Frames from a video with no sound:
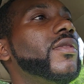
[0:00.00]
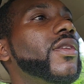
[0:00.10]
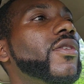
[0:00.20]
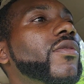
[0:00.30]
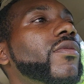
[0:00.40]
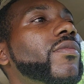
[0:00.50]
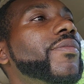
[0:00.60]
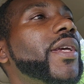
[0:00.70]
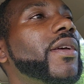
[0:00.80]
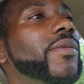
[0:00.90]
you know,
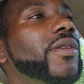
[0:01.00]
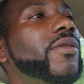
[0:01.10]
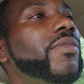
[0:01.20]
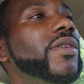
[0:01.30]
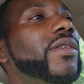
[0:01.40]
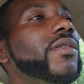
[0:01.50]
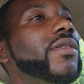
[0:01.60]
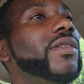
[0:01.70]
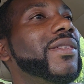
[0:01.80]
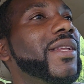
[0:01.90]
pick up the debris,
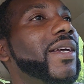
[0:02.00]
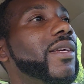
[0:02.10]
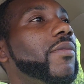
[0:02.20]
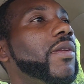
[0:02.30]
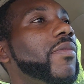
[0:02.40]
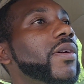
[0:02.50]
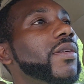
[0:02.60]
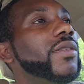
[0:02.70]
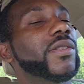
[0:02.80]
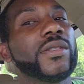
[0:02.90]
it's not gonna be
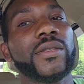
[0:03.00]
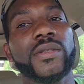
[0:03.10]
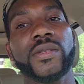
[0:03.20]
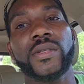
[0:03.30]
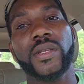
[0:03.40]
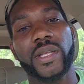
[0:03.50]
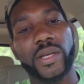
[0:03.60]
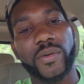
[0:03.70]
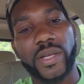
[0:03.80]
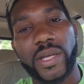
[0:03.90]
much.
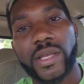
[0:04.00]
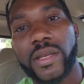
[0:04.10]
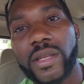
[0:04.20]
That way I'll